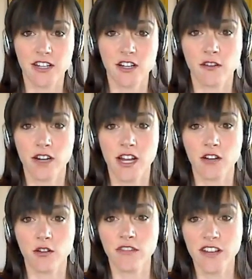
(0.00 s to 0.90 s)
over at
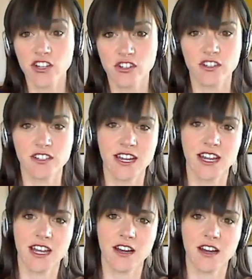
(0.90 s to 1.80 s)
Google Ventures
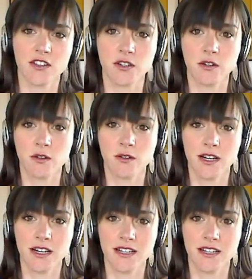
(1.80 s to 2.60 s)
and also uh,